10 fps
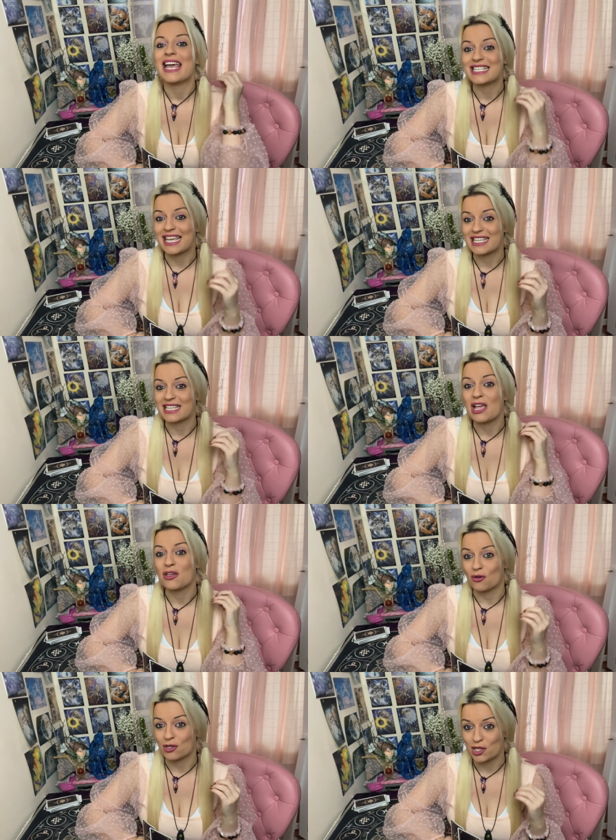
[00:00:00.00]
it is
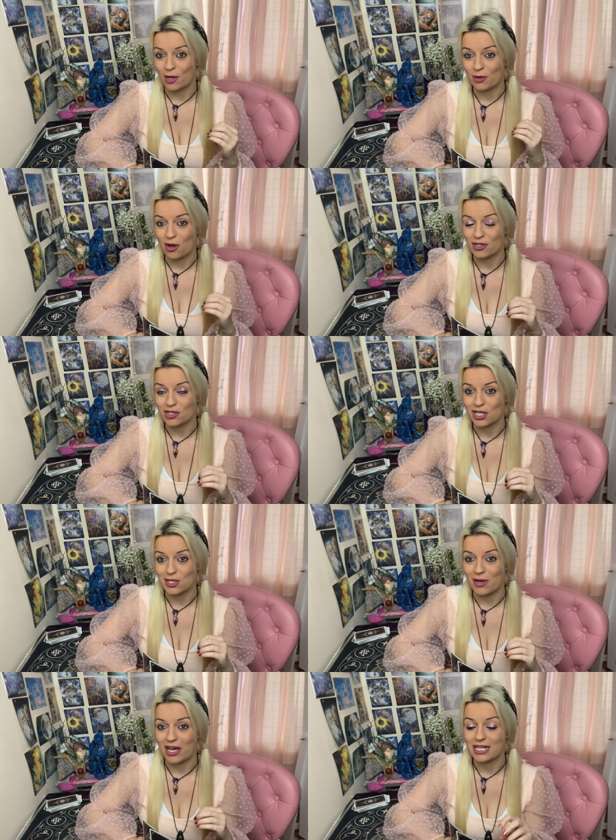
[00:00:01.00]
your
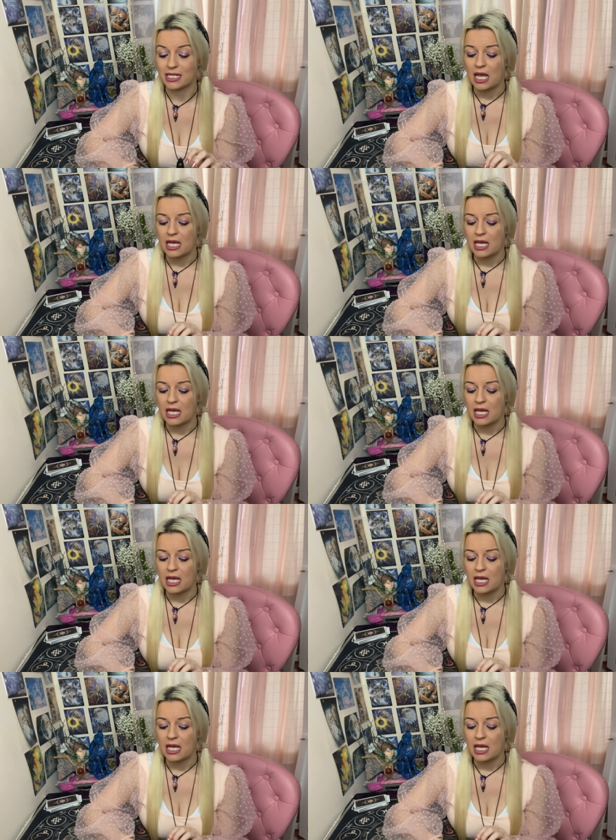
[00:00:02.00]
subconscious mind.